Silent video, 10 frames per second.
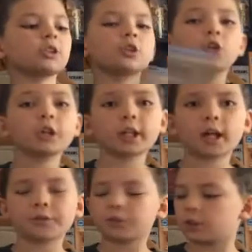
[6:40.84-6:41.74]
looking
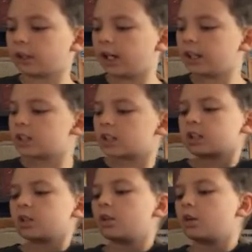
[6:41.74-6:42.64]
at their guess
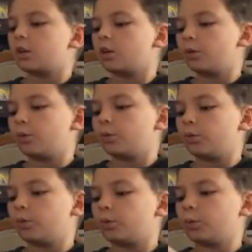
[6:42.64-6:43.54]

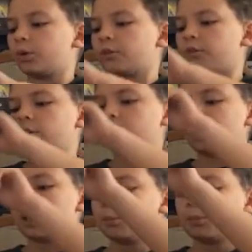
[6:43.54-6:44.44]
would
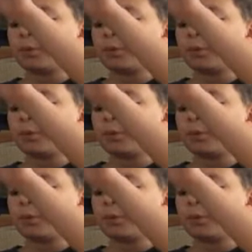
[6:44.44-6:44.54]
flip